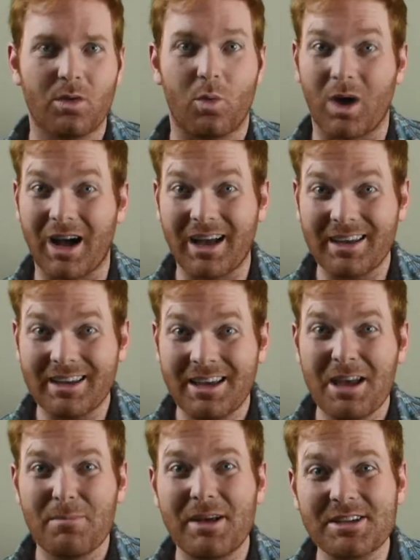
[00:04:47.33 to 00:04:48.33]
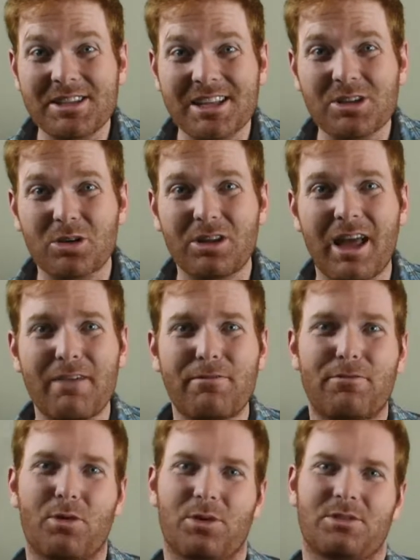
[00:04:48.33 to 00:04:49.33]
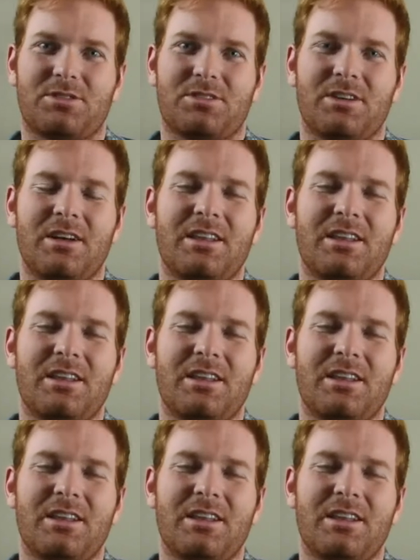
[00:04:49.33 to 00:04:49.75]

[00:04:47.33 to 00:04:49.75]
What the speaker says: Why? Because that's our life force.